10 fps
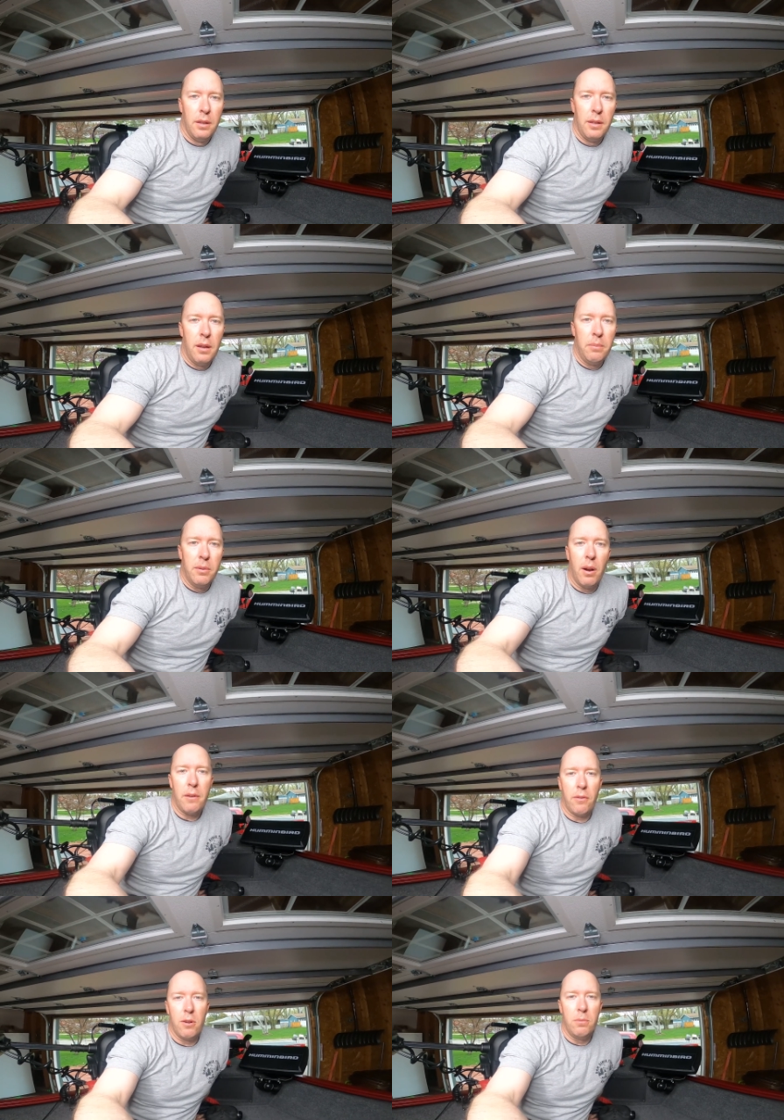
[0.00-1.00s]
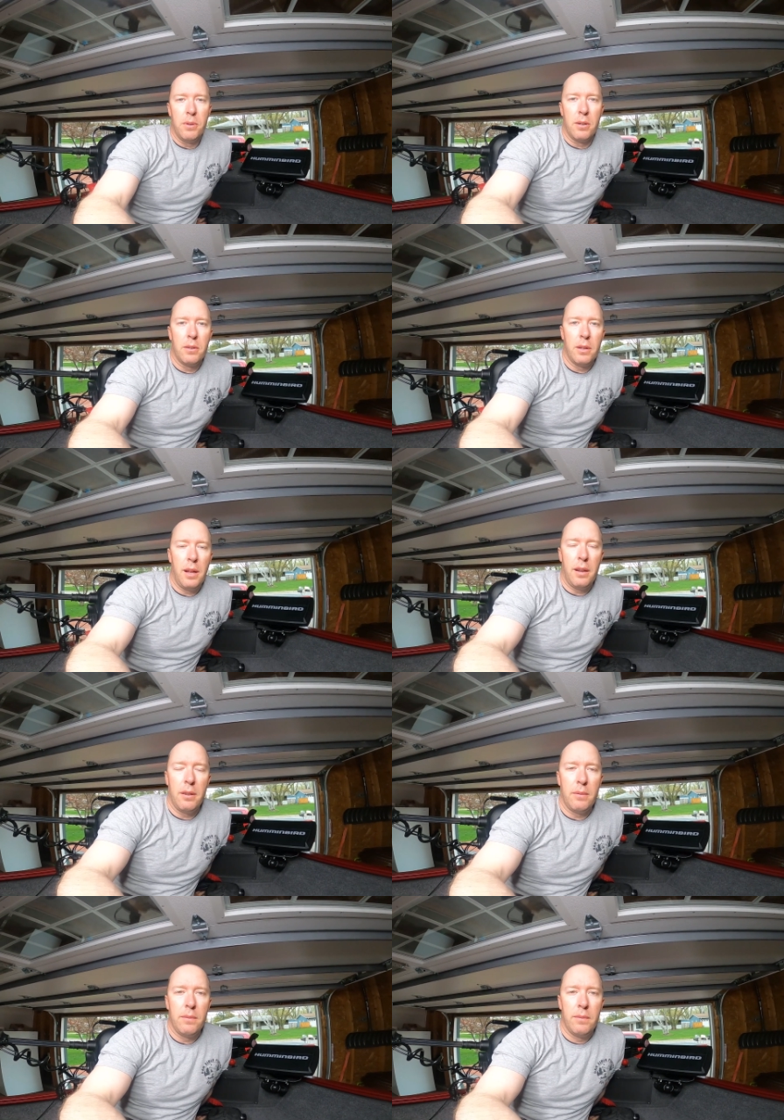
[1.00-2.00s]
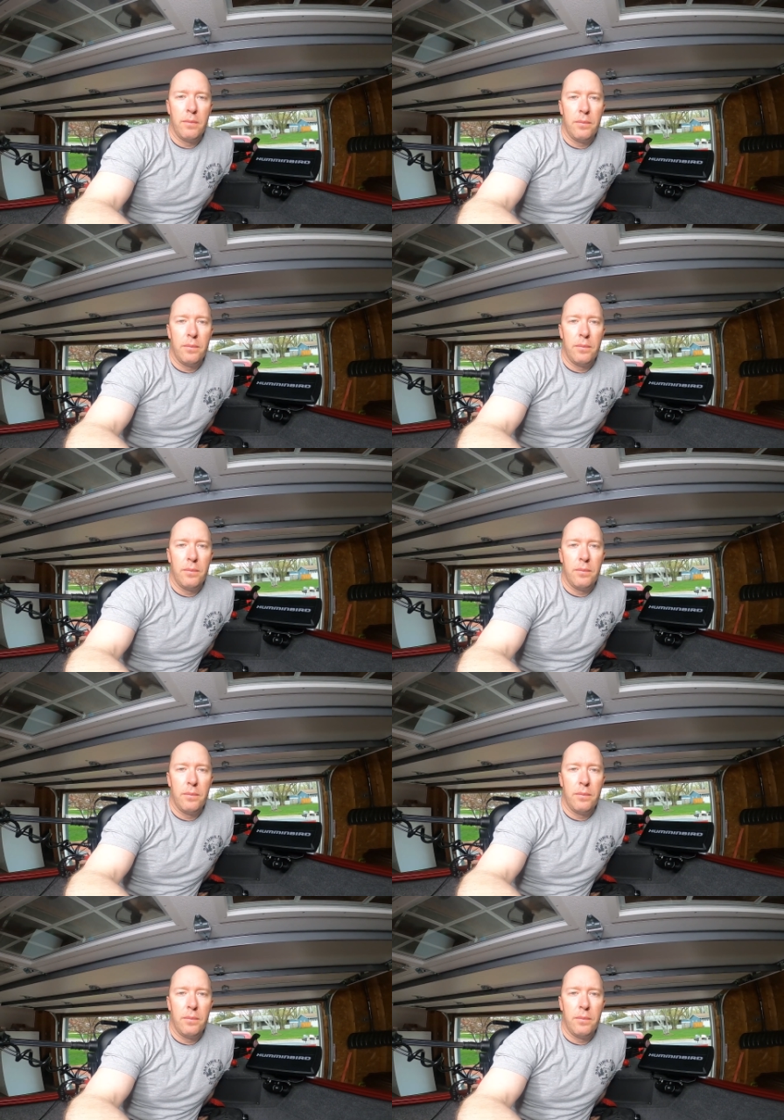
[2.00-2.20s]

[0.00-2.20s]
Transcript: and then be ready for opener and